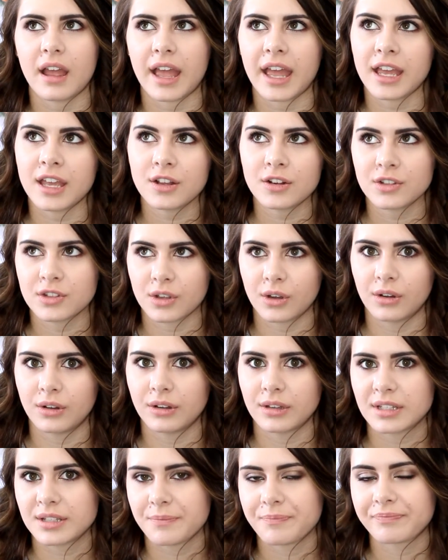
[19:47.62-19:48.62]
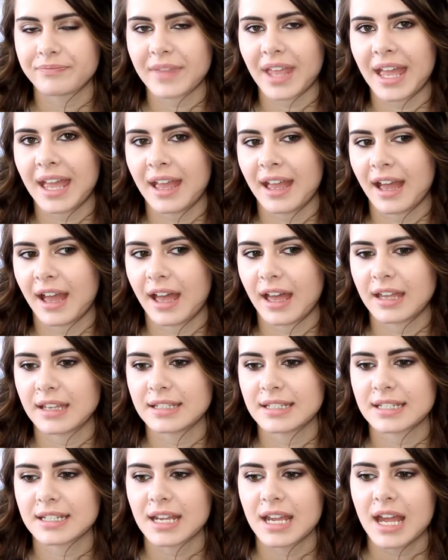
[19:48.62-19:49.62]
8 years old,
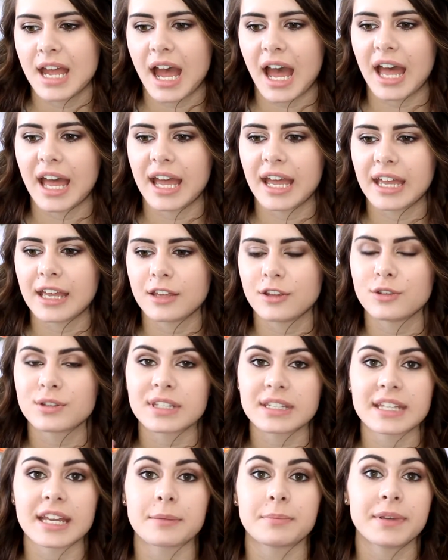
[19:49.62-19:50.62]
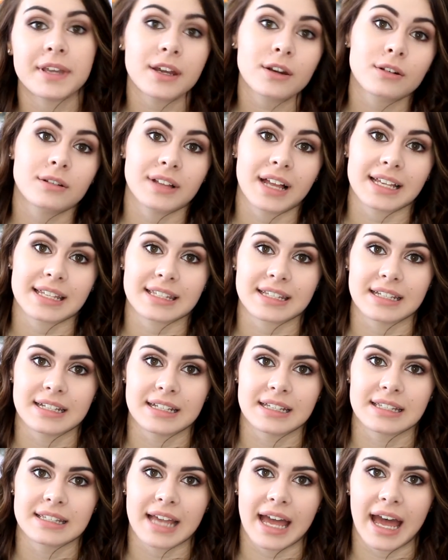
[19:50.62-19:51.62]
and I used to take piano
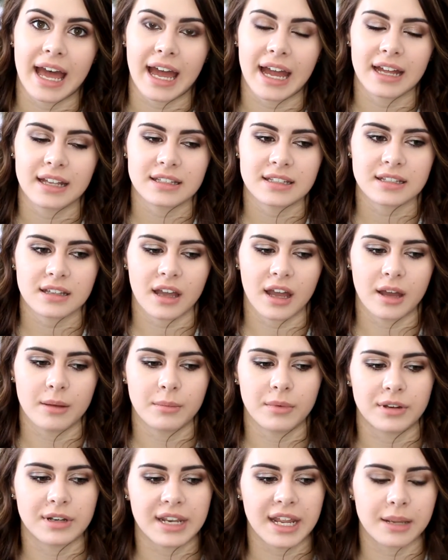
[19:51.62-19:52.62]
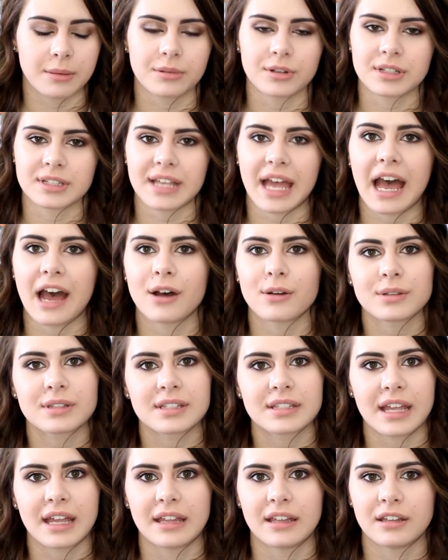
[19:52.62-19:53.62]
lessons at a neighbor's
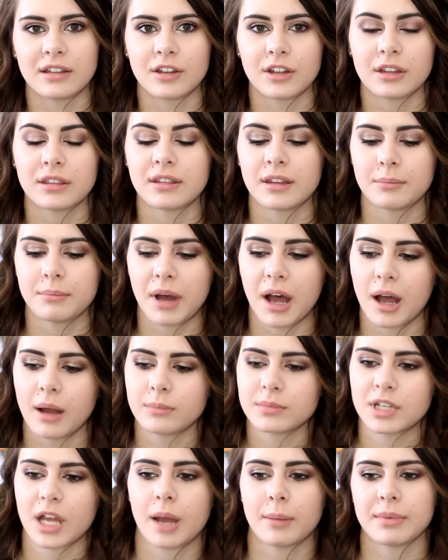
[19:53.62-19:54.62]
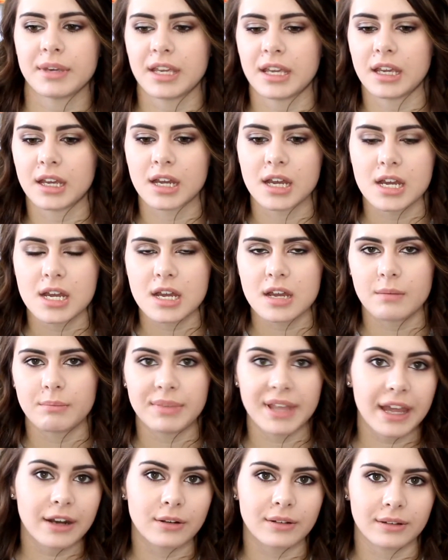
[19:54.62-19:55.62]
house, and the mom taught me
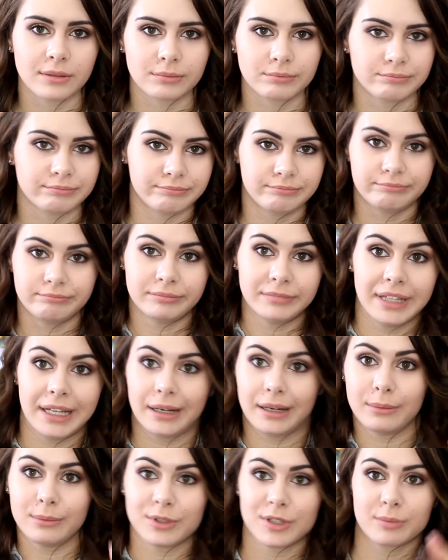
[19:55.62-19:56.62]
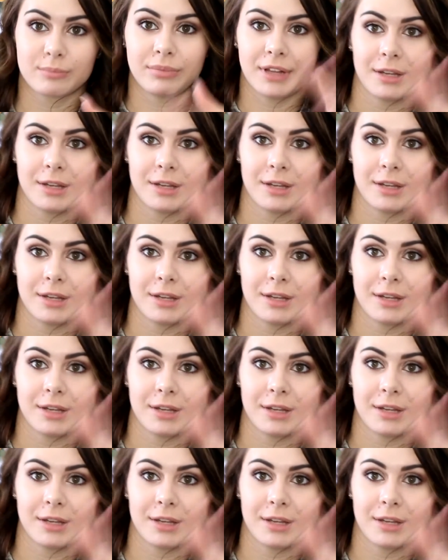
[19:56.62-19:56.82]
piano. Then I would just